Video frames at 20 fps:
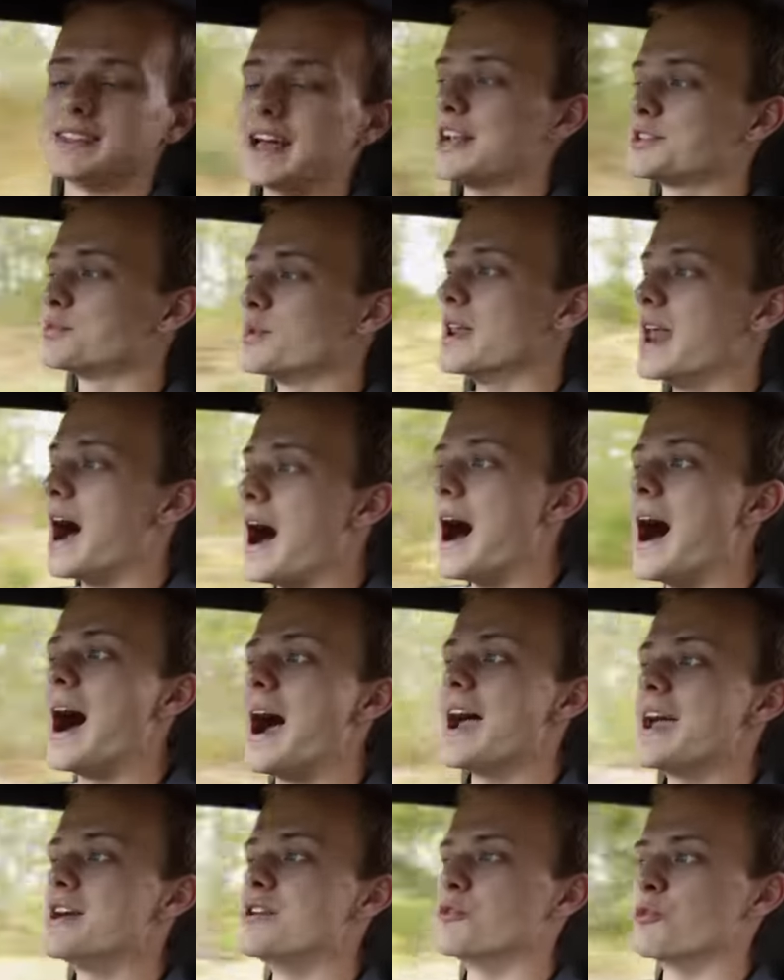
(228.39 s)
That's when
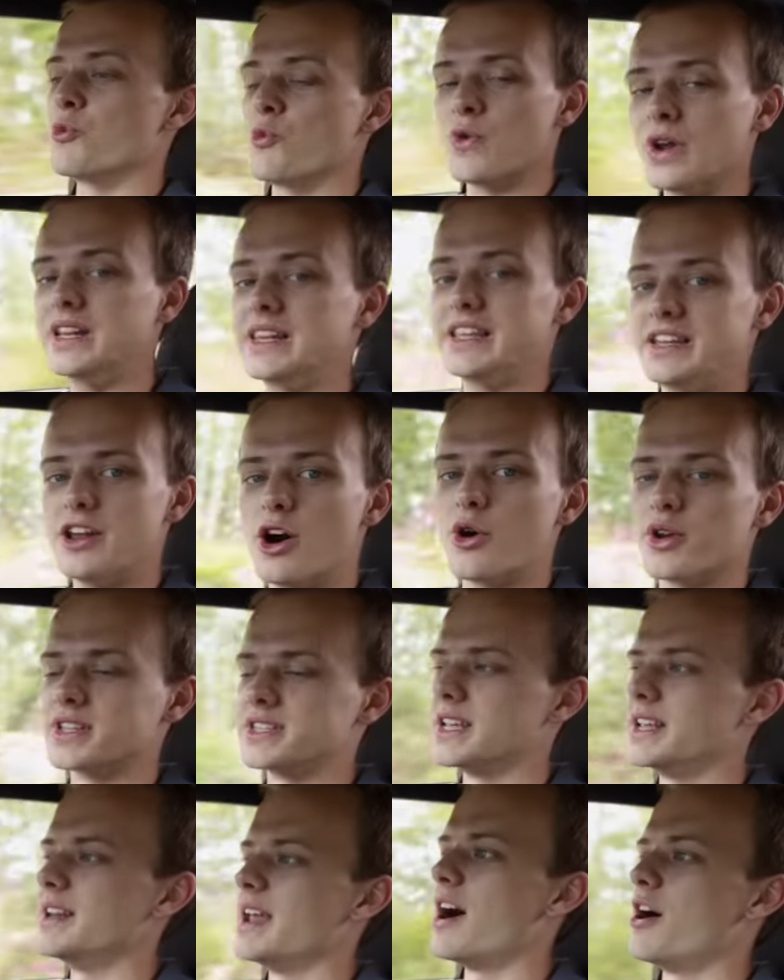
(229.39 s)
I really
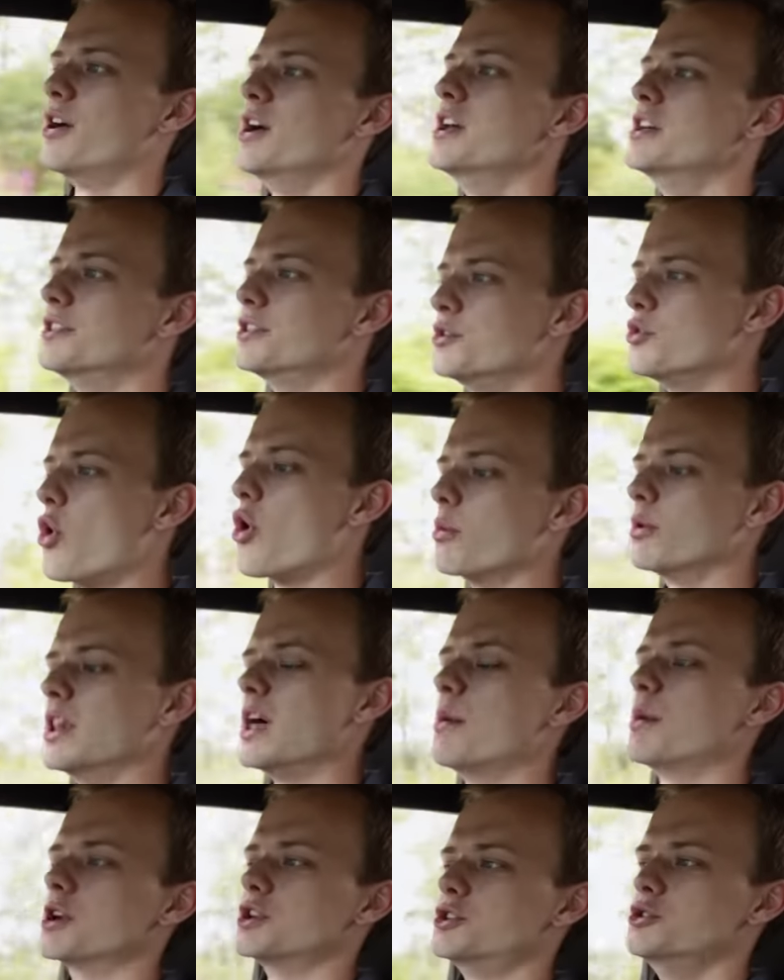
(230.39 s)
notice it. Now, the
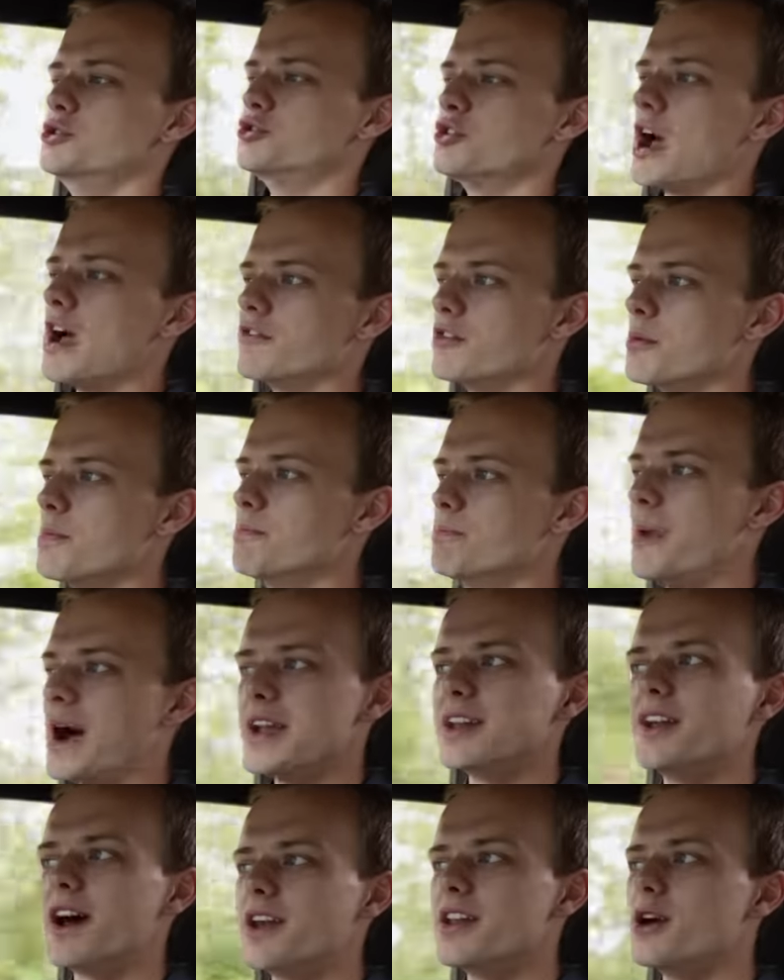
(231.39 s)
normal M R two driver
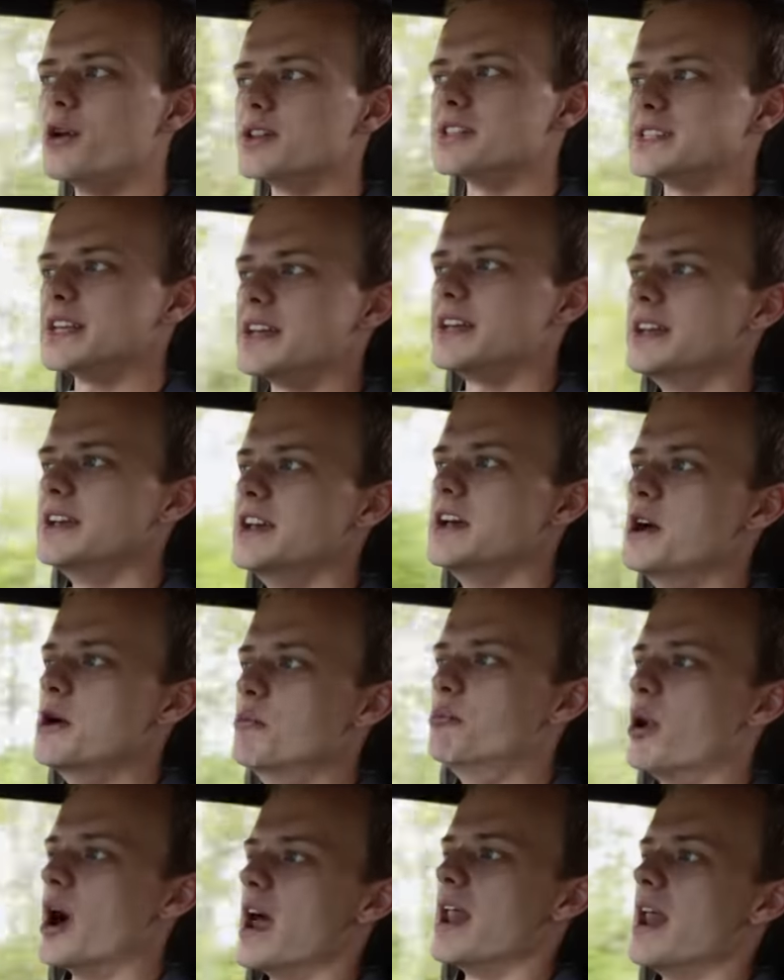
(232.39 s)
might not notice it,
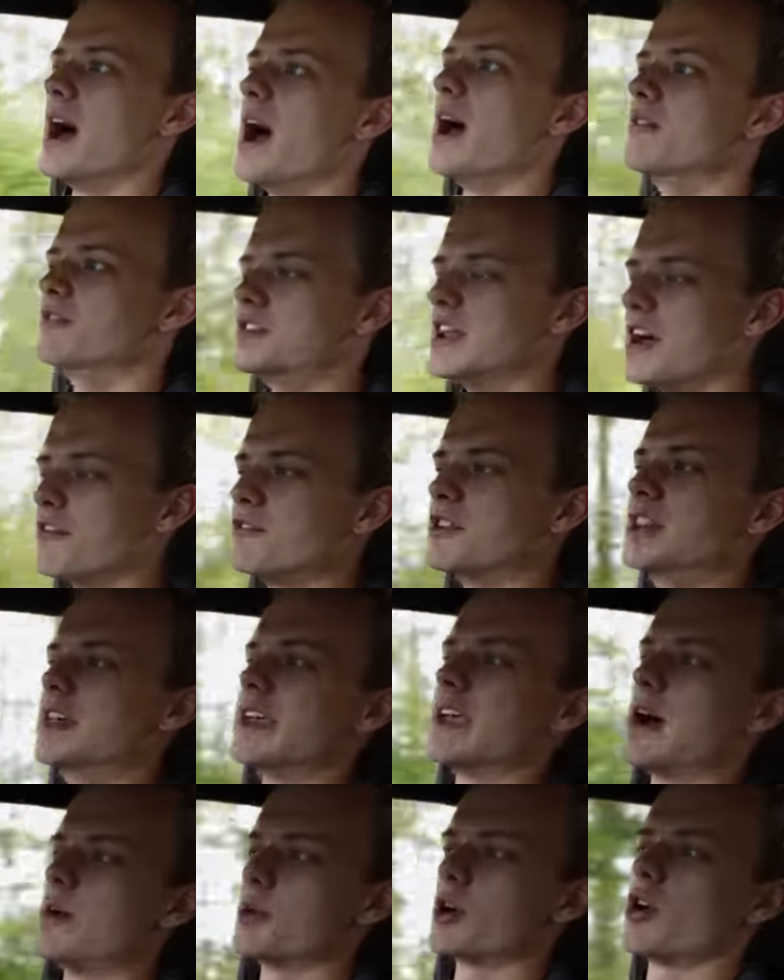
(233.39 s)
but I've
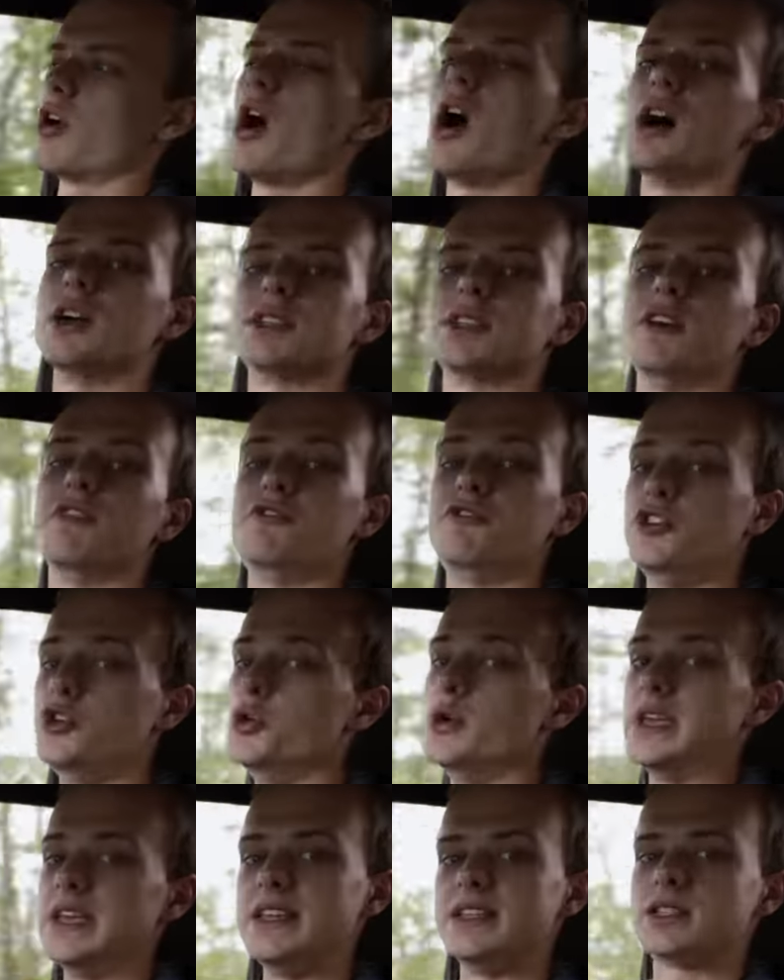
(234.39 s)
definitely come across a
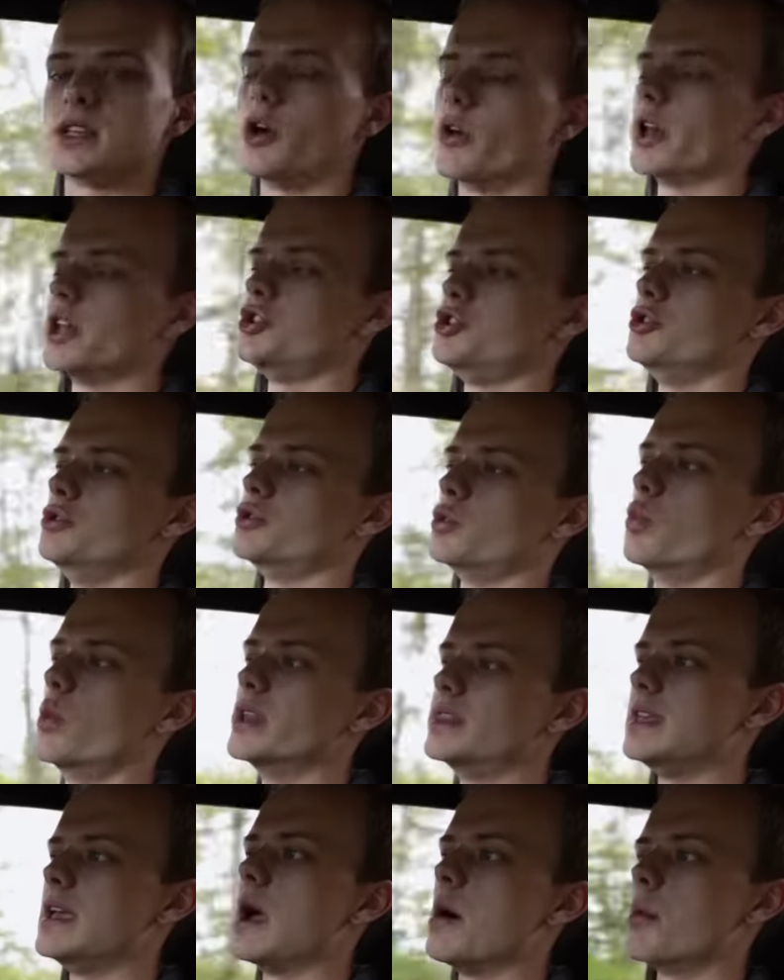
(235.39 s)
few heat soak issues
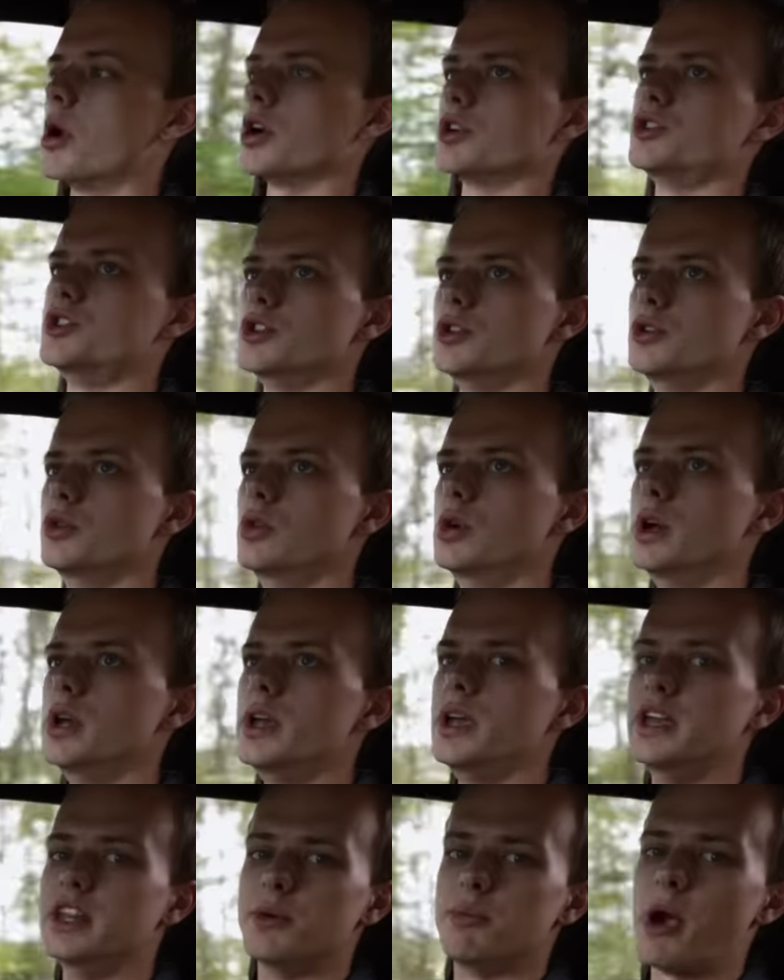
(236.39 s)
with the M R two
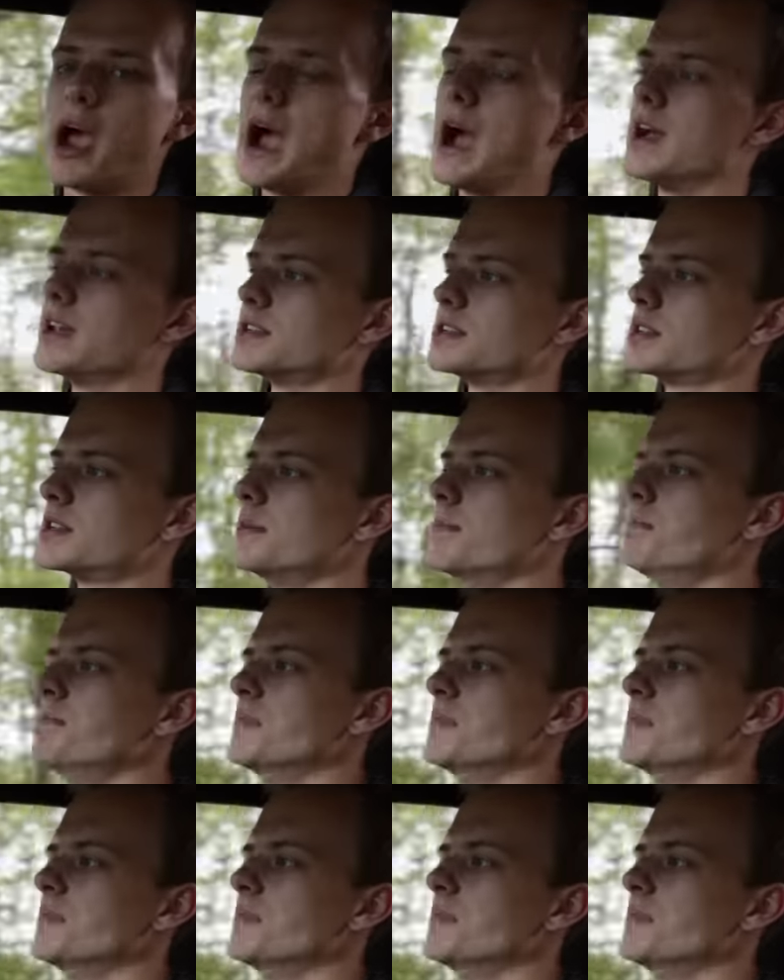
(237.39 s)
in the past.